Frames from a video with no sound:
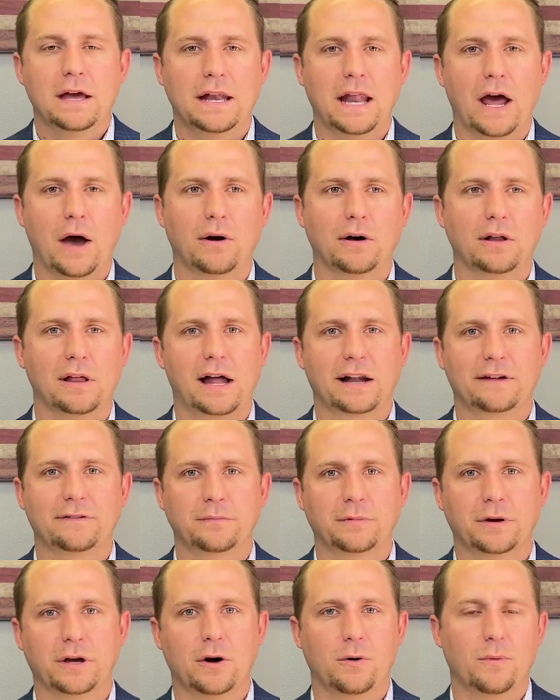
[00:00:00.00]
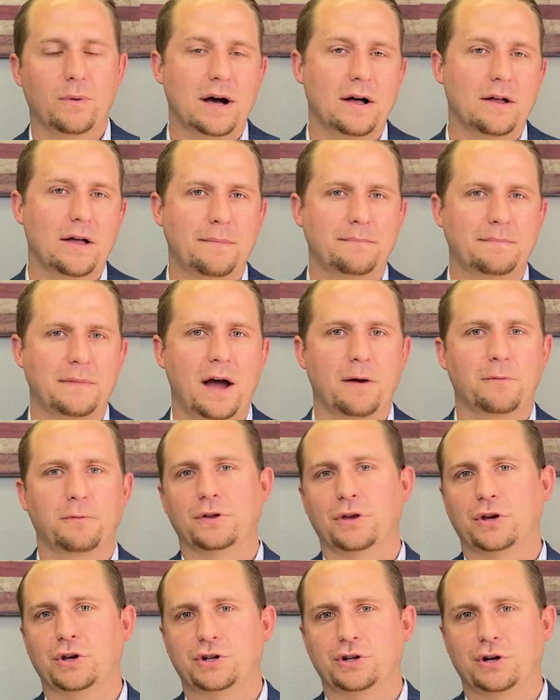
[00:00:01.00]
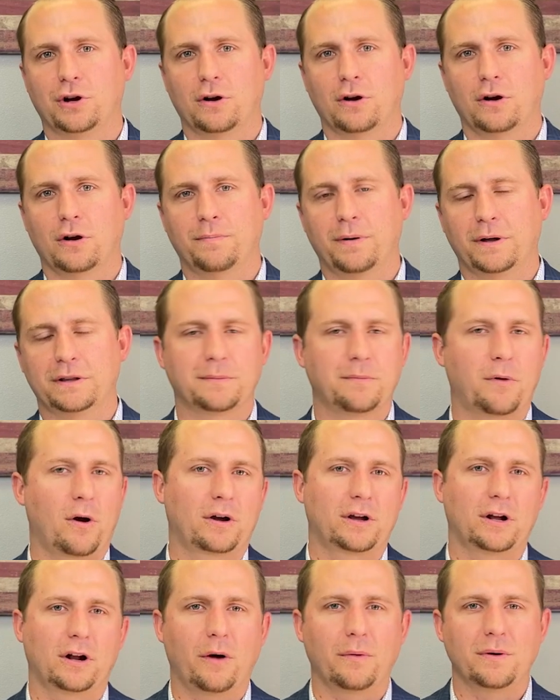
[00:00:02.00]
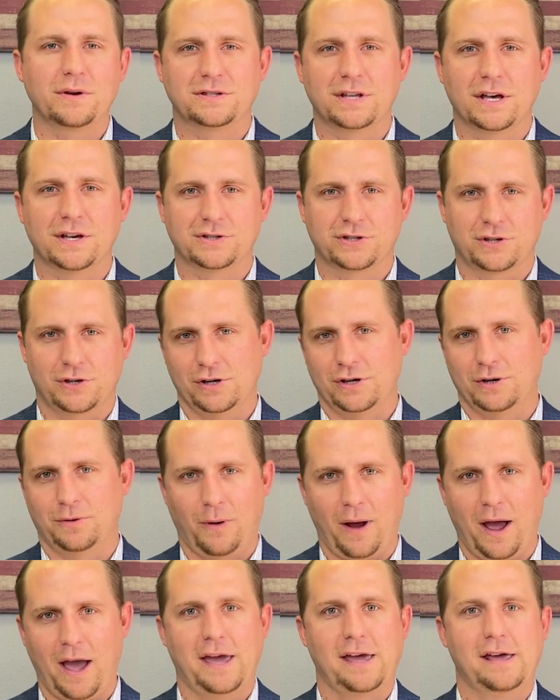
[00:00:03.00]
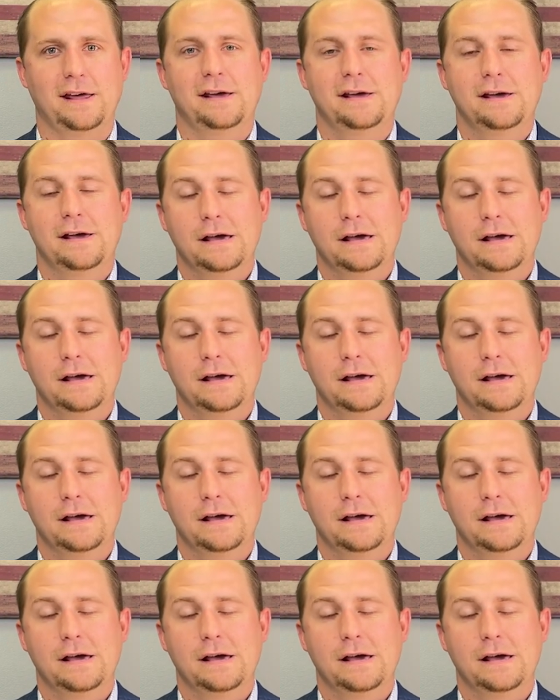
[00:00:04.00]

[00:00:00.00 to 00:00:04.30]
Now, a lot of them go, well, I'm not really sure, but the market always does good, right?